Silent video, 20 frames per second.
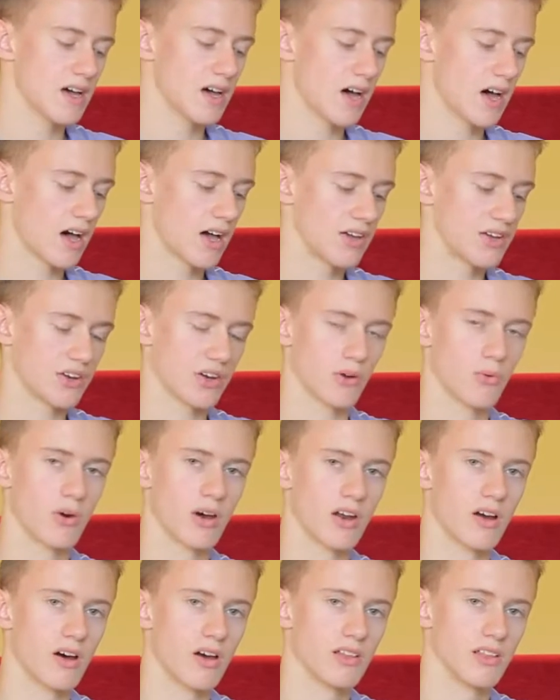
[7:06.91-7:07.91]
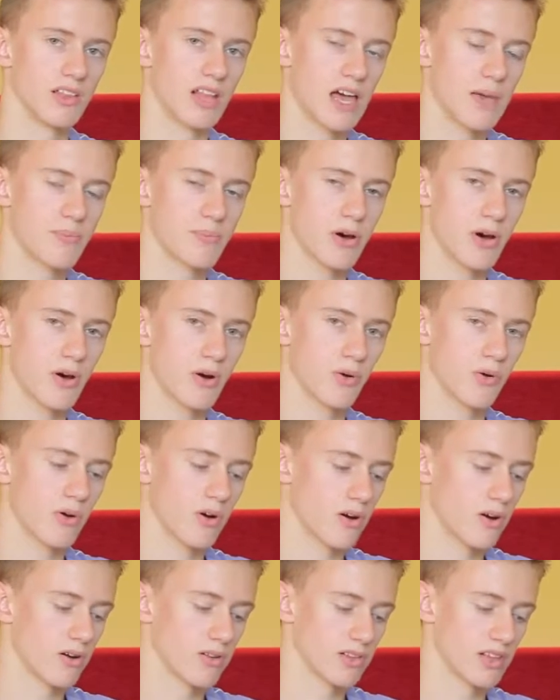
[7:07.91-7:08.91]
You're going to want it on LiPo,
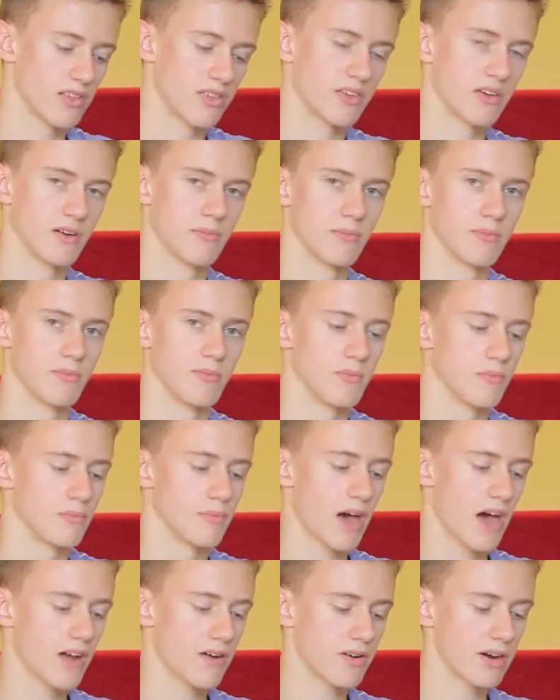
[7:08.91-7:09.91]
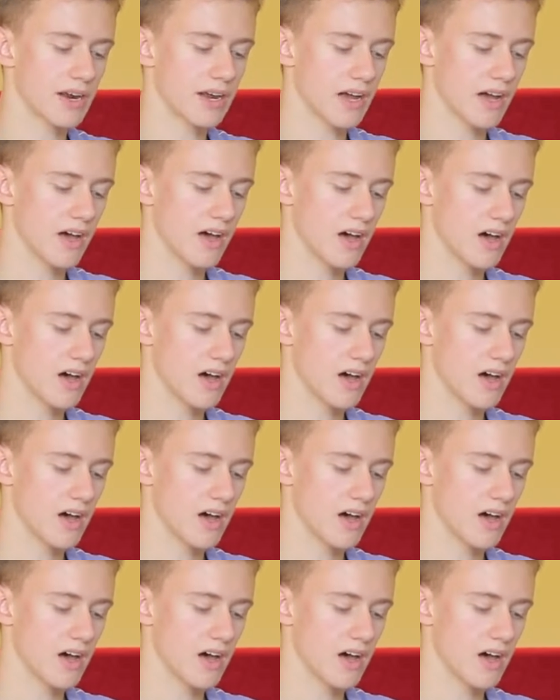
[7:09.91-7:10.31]
or lithium battery,